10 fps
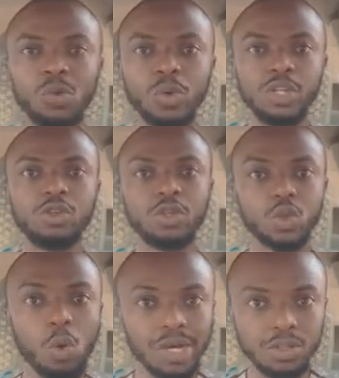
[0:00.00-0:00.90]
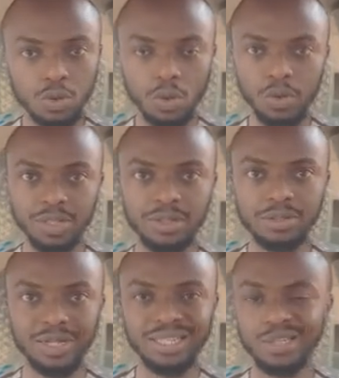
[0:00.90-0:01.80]
when you are talking to your
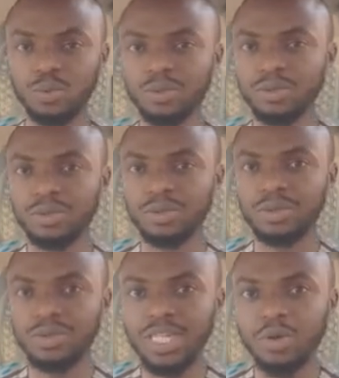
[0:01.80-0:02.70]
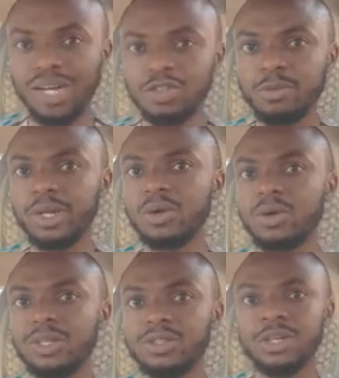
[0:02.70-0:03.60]
audience and they wouldn't see you as somebody
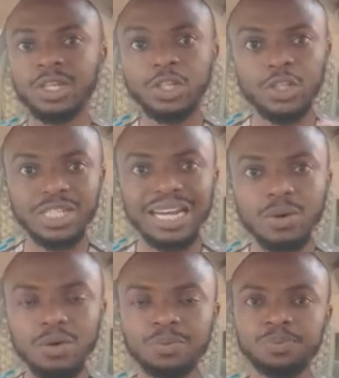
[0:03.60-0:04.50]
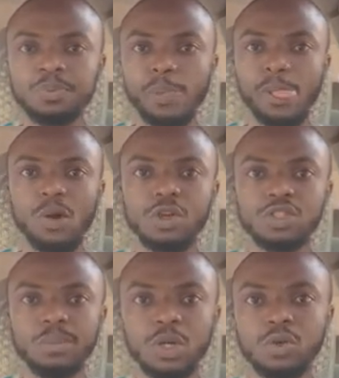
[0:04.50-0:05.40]
who is shallow or
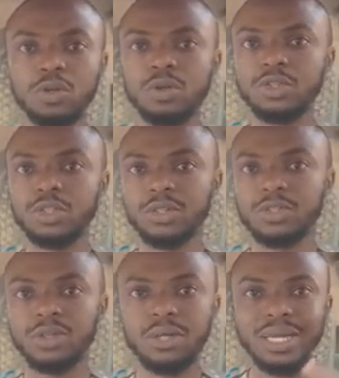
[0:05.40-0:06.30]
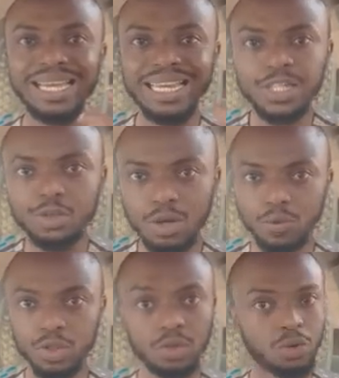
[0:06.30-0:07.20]
somebody who knows just a little of
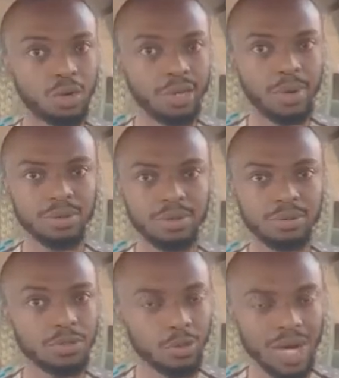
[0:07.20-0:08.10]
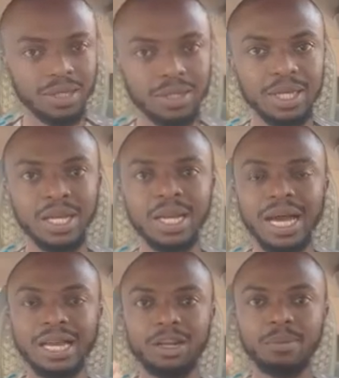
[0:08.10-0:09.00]
what you're talking about. All right.
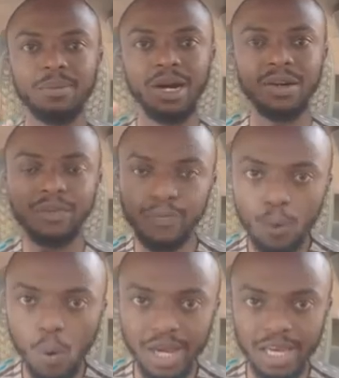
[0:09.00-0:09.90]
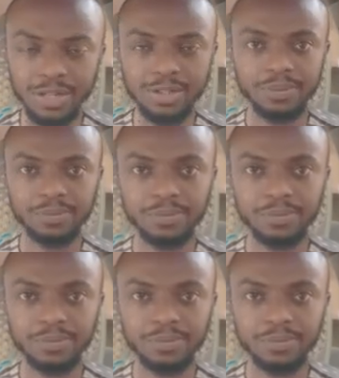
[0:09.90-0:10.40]
And then number four is